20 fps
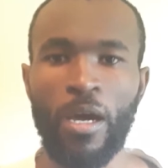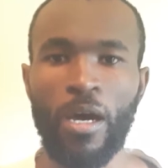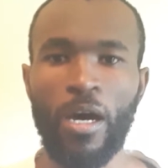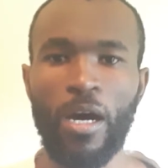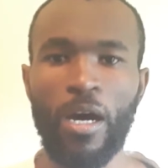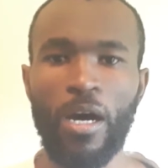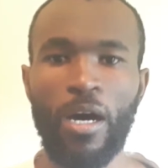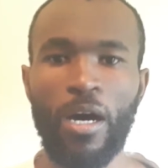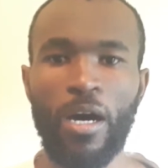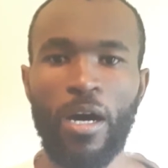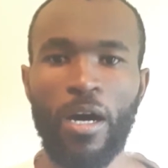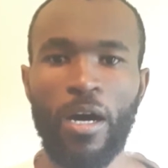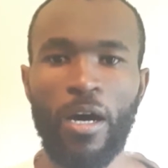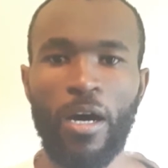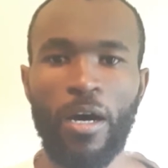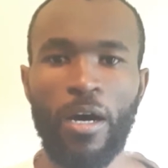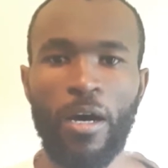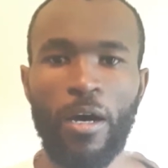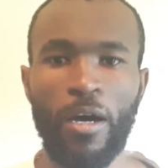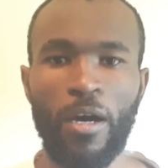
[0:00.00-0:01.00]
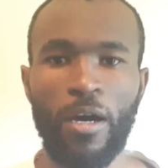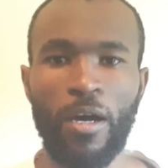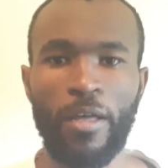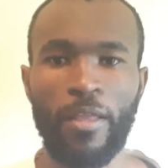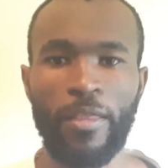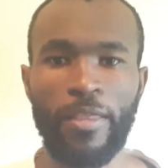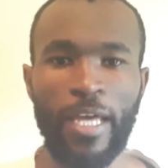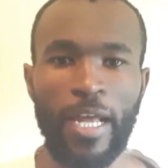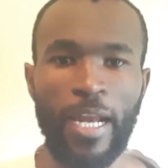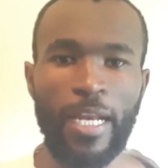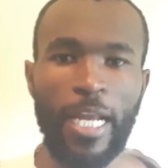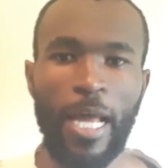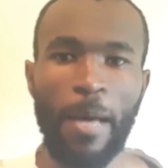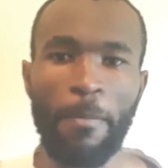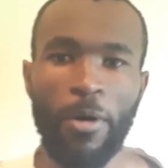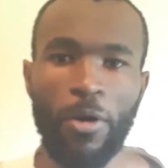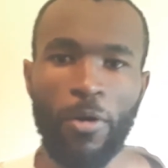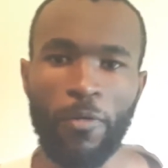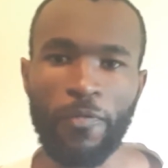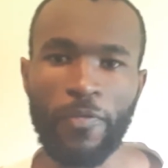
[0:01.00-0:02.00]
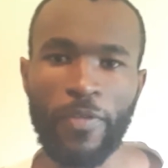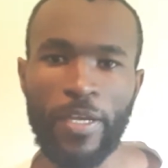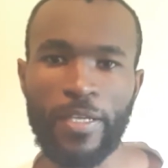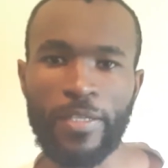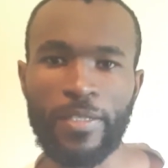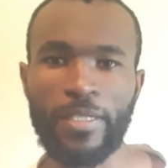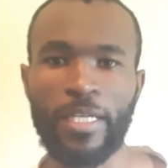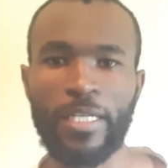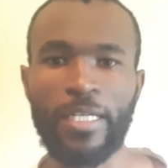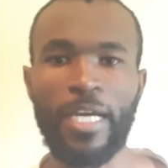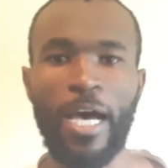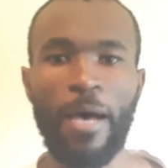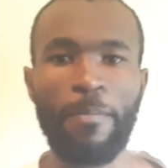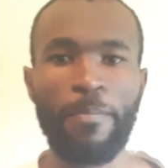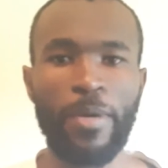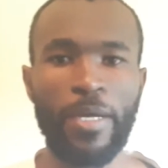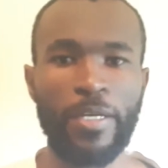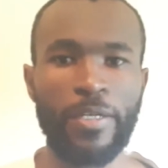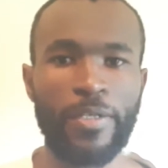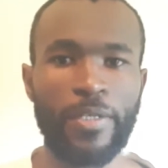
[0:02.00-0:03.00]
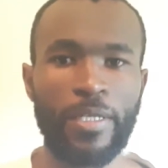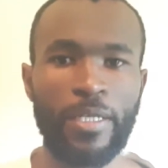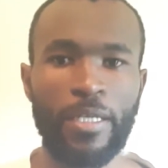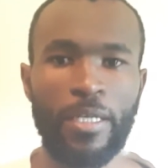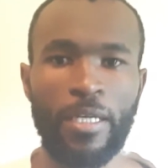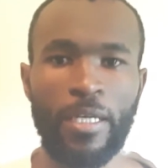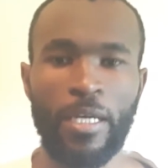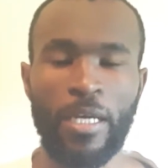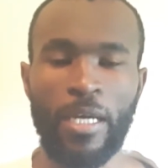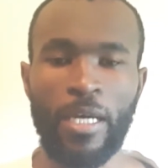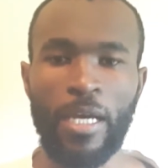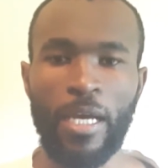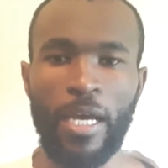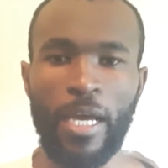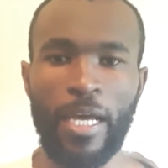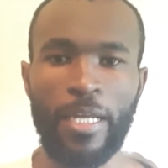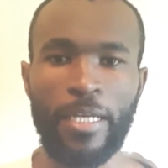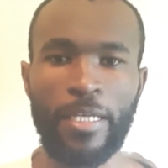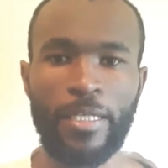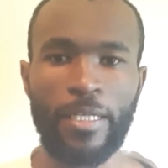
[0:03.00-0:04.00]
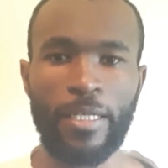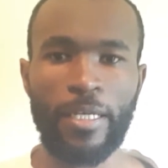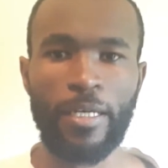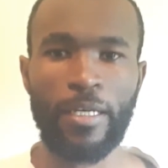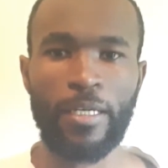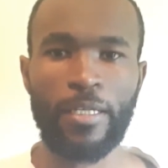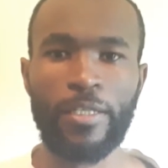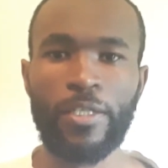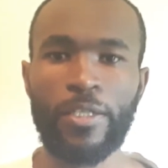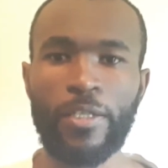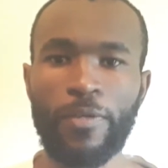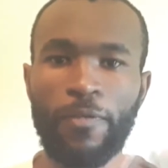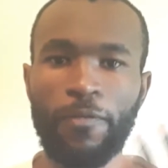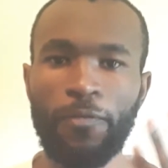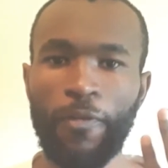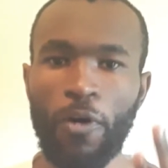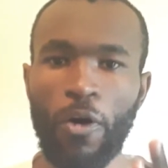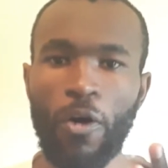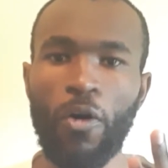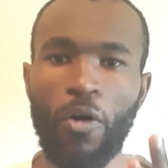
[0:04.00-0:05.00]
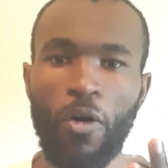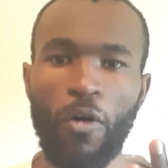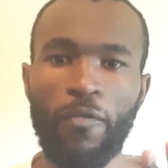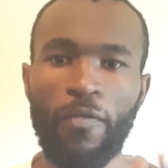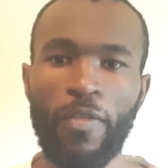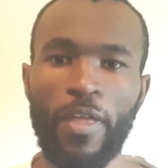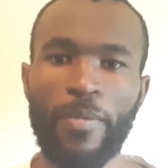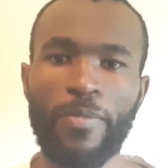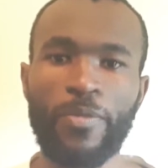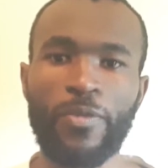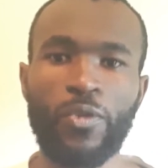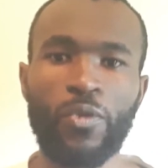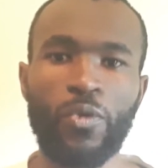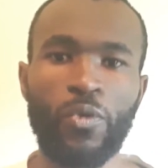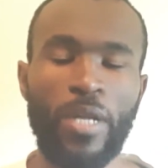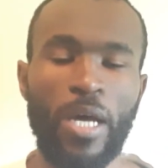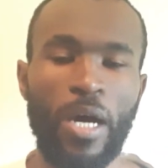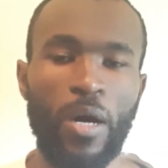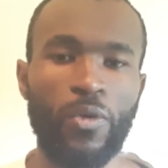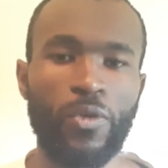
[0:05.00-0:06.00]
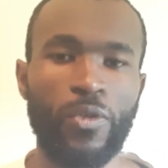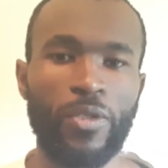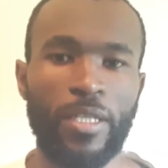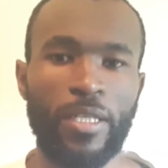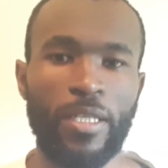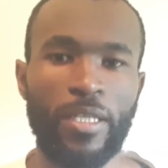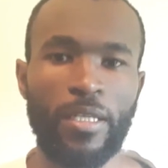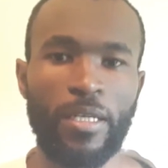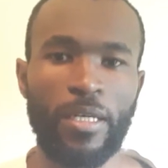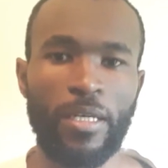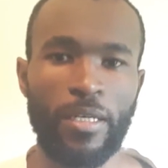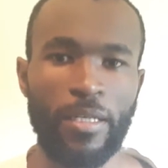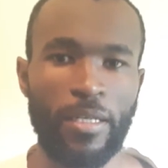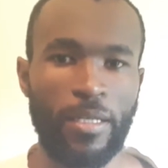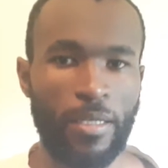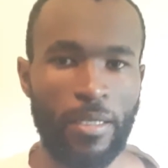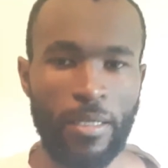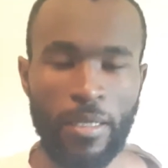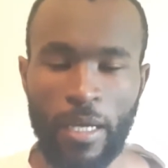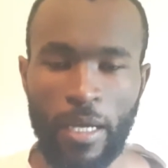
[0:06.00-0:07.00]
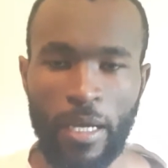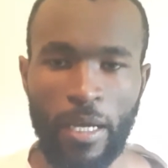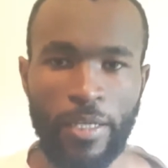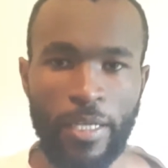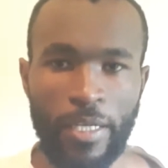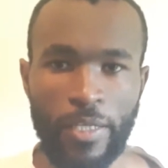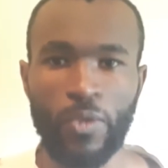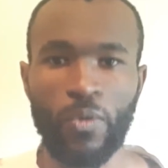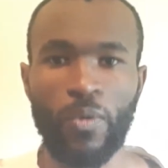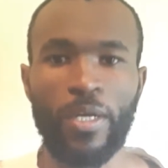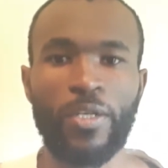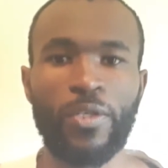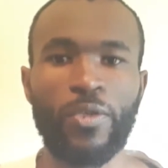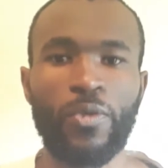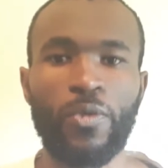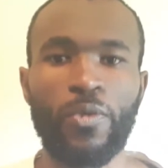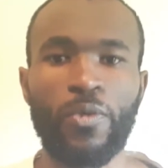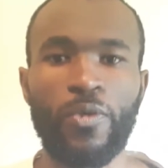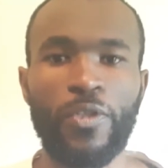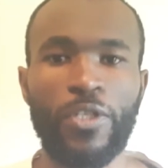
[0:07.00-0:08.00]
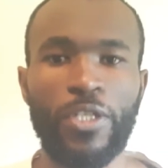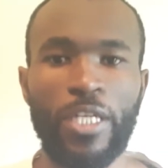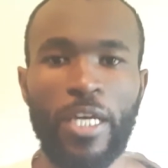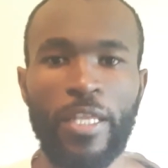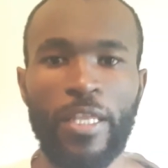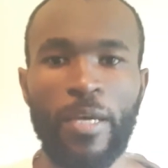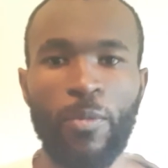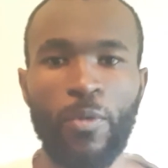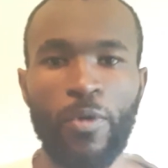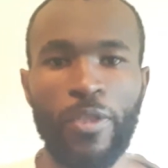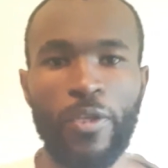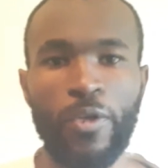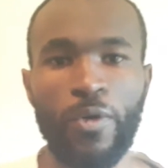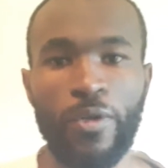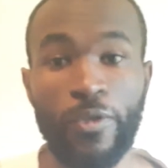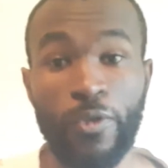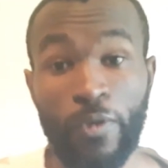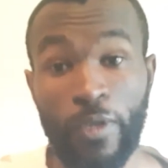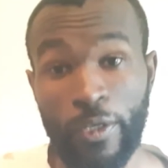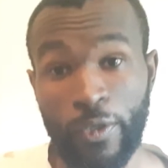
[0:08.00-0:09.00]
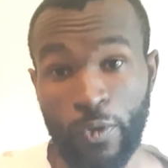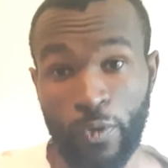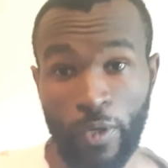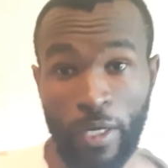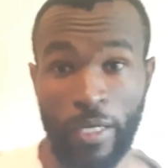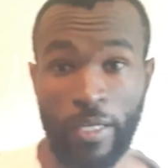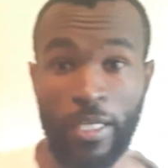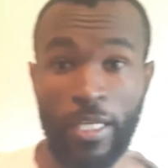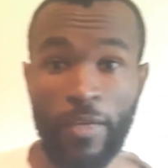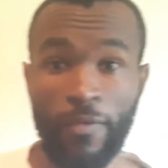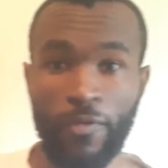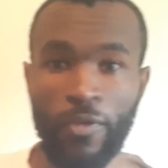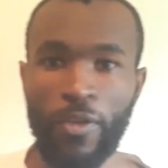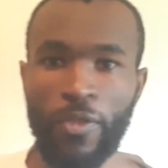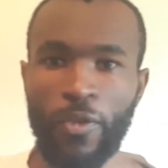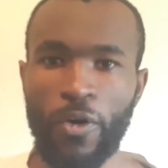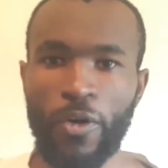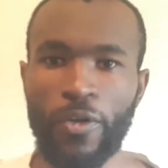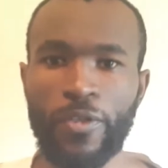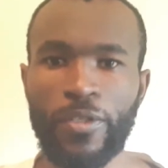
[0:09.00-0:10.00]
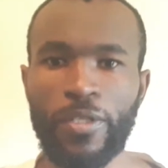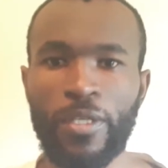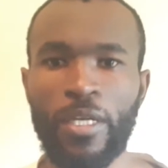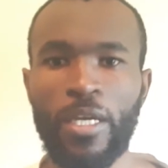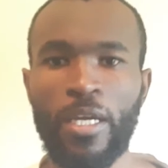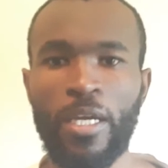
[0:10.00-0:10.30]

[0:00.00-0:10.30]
There are a number of things that happened, and 4 of them stood out, and I just want to share them with you so that you can give your thoughts